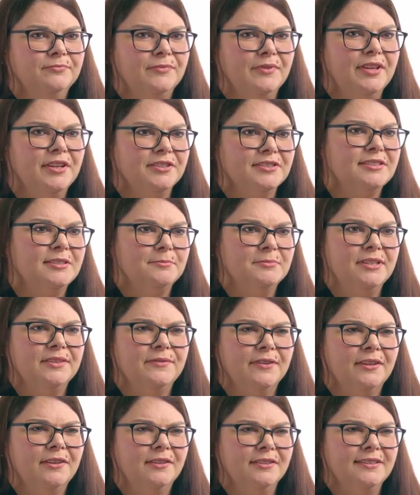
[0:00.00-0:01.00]
there's some
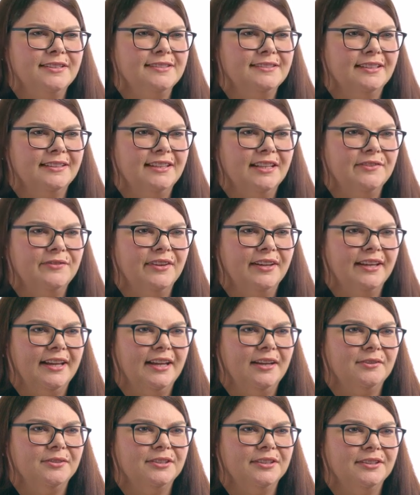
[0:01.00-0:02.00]
difficulties that they've
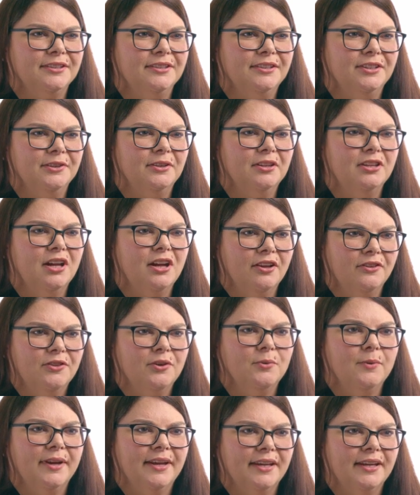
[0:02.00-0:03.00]
encountered, you know, along
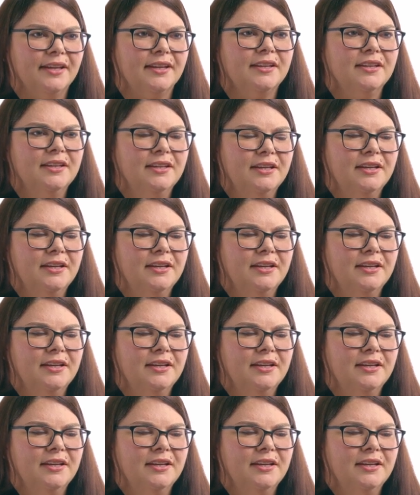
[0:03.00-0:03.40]
the way,